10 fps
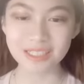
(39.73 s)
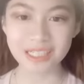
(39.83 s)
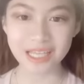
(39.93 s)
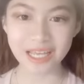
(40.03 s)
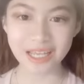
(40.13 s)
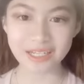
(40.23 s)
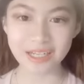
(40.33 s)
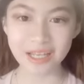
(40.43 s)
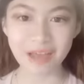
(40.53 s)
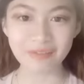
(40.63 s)
And
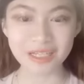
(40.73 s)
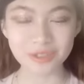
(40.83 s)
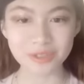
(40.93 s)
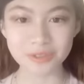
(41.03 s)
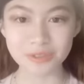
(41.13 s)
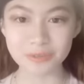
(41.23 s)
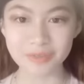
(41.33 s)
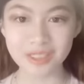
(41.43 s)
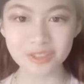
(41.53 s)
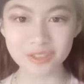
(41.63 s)
I would like to
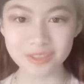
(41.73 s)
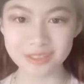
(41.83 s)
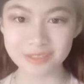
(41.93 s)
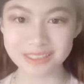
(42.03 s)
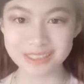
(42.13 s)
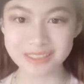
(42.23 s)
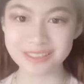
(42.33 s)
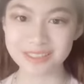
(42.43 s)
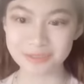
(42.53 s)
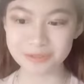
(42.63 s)
introduce these
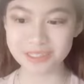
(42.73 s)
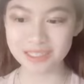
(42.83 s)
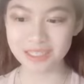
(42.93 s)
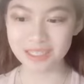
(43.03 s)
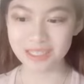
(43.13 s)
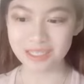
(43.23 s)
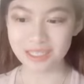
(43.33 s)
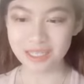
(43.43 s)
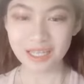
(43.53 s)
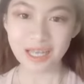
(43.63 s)
skills.
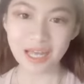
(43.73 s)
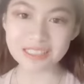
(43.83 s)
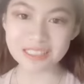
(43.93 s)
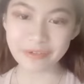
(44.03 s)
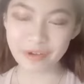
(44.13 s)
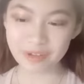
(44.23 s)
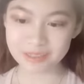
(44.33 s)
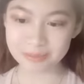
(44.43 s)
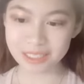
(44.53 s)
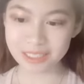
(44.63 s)
As I will
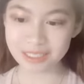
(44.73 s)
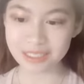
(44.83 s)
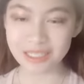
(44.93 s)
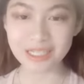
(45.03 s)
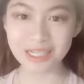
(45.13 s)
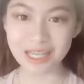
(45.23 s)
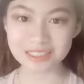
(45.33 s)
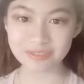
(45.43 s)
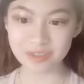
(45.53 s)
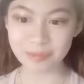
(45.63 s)
explain in the
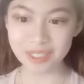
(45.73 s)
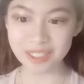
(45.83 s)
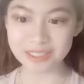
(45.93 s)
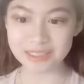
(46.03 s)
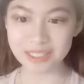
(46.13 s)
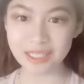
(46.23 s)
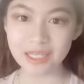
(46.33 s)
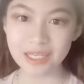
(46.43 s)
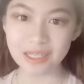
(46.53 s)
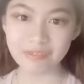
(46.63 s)
next few minutes,
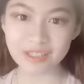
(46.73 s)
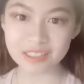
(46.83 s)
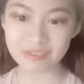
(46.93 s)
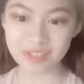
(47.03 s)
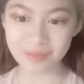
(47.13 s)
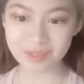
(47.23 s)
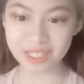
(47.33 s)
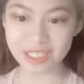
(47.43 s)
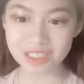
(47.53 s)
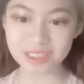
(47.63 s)
effective
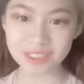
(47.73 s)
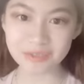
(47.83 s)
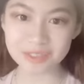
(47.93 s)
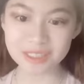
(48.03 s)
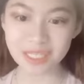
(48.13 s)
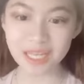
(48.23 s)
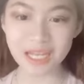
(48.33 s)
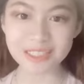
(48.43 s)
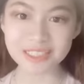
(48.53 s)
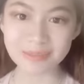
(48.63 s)
communication skills
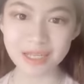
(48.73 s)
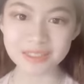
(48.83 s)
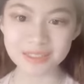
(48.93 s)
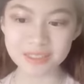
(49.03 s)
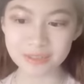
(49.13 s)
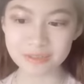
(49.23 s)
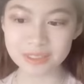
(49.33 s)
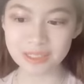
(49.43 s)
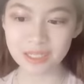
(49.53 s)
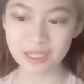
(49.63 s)
and some other
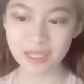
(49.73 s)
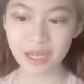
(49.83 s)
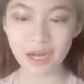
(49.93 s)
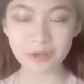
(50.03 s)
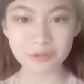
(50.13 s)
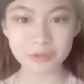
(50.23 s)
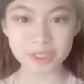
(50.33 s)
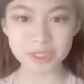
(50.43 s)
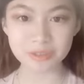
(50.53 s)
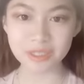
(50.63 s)
skills are
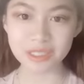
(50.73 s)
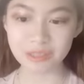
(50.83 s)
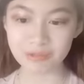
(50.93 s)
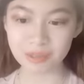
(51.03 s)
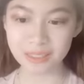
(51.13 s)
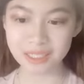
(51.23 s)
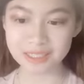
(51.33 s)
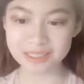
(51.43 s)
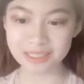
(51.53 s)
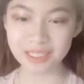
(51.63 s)
crucial in the
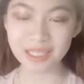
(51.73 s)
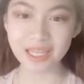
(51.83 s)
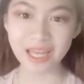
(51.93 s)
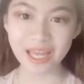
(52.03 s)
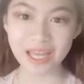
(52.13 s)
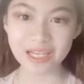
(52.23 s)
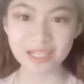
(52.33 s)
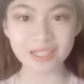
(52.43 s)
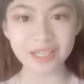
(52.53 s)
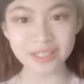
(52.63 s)
workplace.
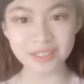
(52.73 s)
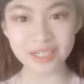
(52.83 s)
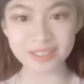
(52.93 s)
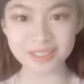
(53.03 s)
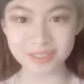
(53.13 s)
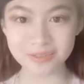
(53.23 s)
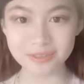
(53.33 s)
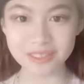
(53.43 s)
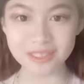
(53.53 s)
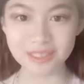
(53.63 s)
And here are the skills.